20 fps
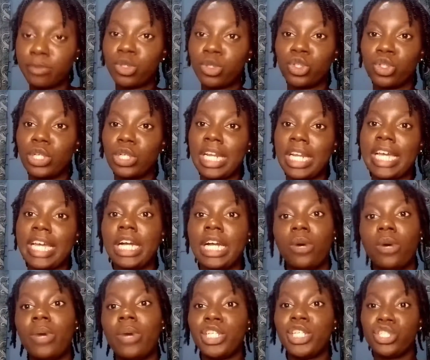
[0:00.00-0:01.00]
So you're like,
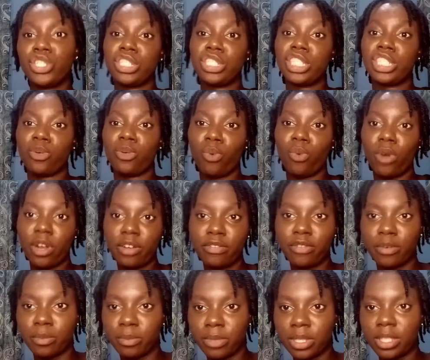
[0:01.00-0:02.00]
why shouldn't it work
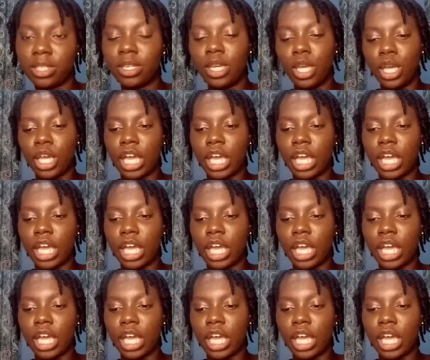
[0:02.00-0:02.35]
for me?